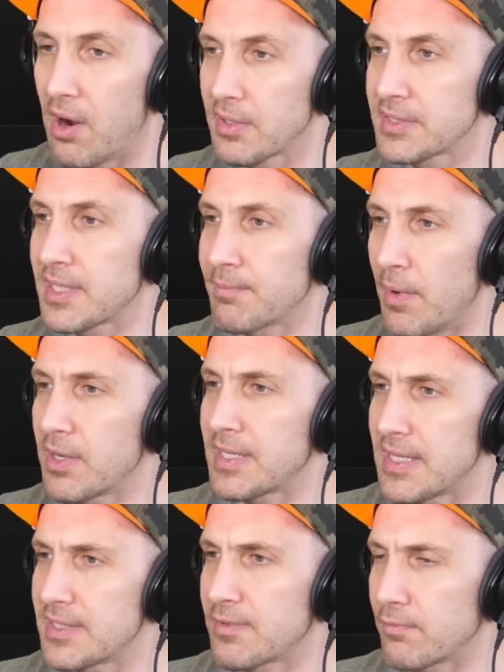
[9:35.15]
Arctic
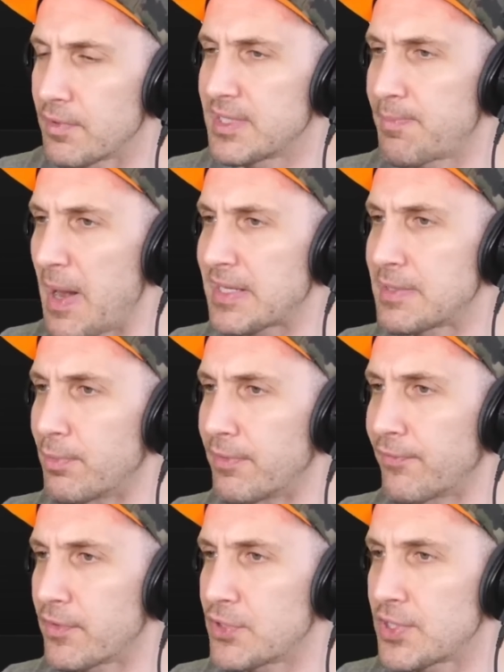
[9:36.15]
Monkeys, respectable
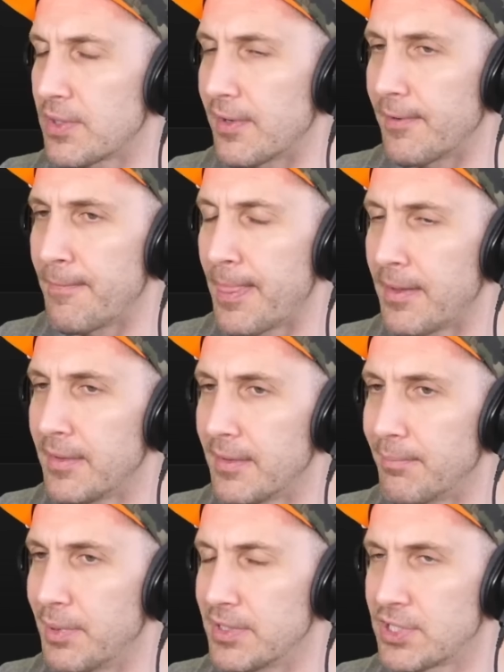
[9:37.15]
for sure
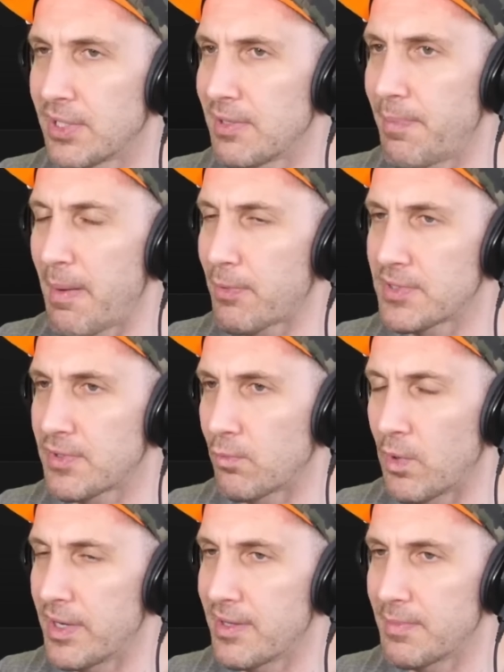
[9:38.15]
but Chili Peppers are
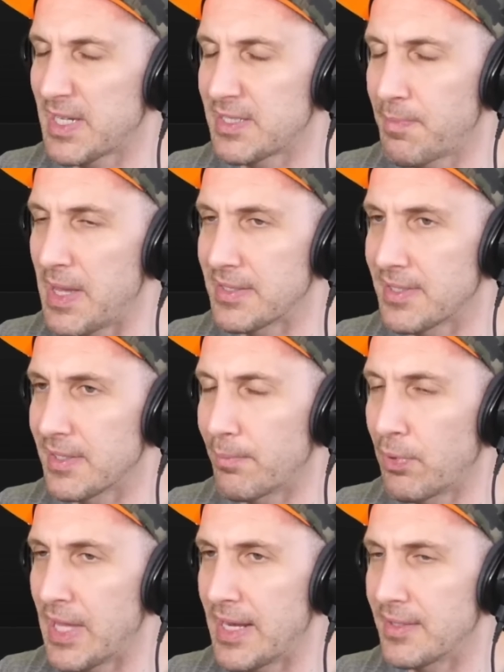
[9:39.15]
one of the biggest bands on the
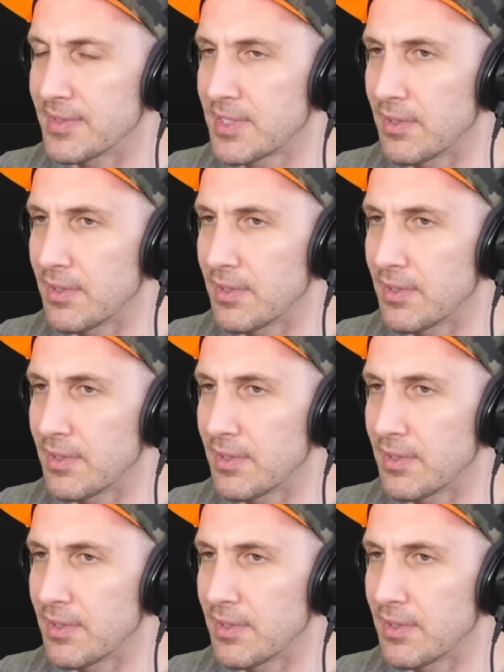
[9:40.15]
planet.